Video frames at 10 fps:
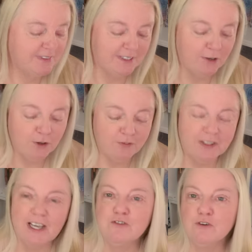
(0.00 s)
Don't often
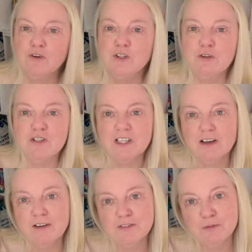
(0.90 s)
get a draw, usually get
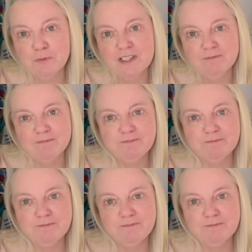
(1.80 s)
Arsenal win.